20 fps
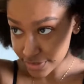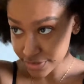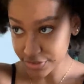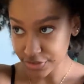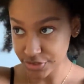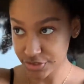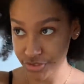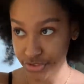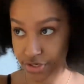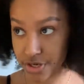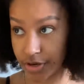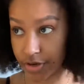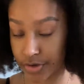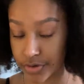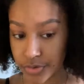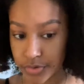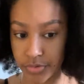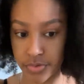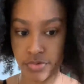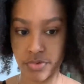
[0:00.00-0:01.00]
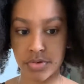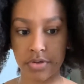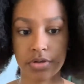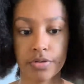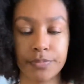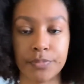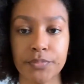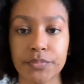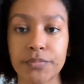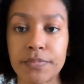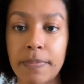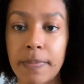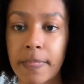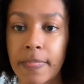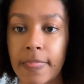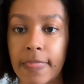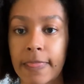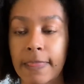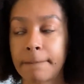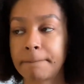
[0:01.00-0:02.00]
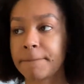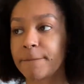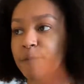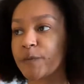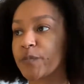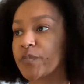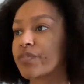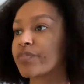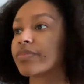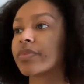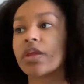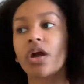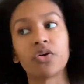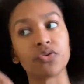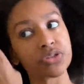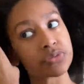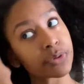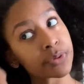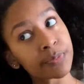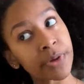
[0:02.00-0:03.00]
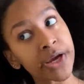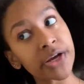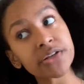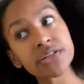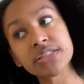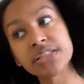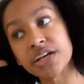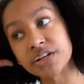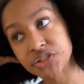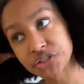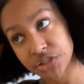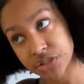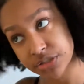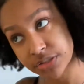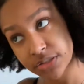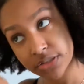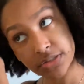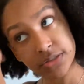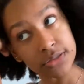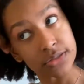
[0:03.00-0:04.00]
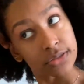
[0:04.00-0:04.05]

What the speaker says: So I always put my hair in sections.